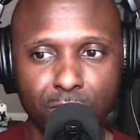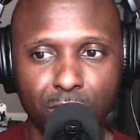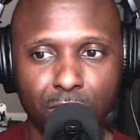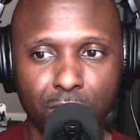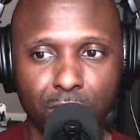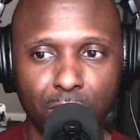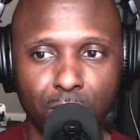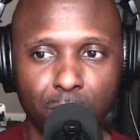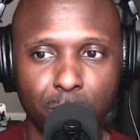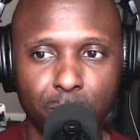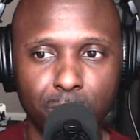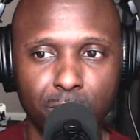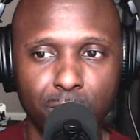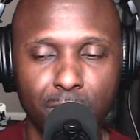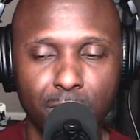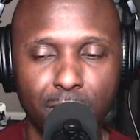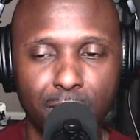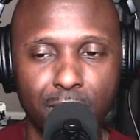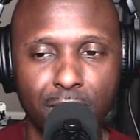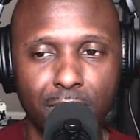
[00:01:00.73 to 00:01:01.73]
And
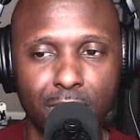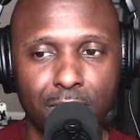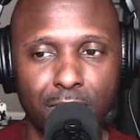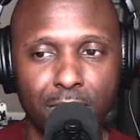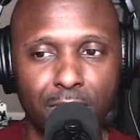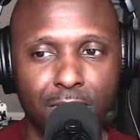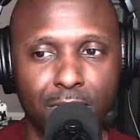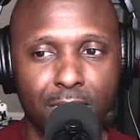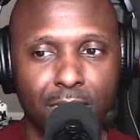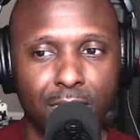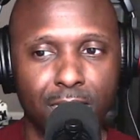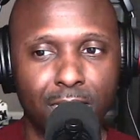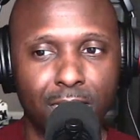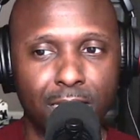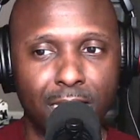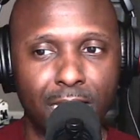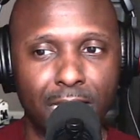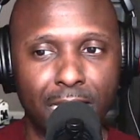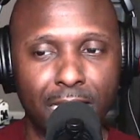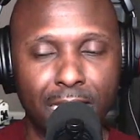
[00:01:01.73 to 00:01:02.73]

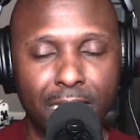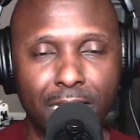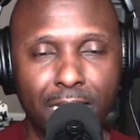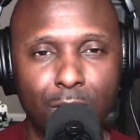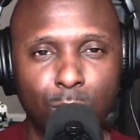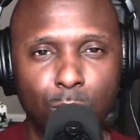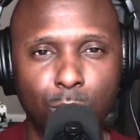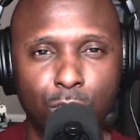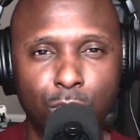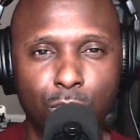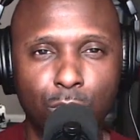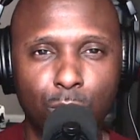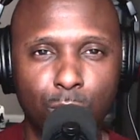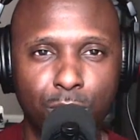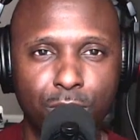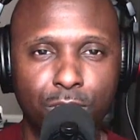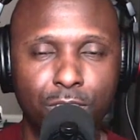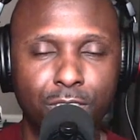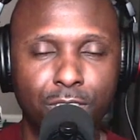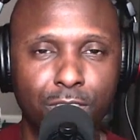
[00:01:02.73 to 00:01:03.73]
I was
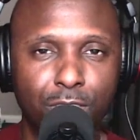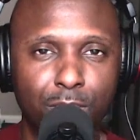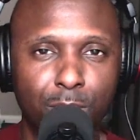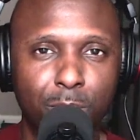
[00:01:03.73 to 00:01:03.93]
noticing some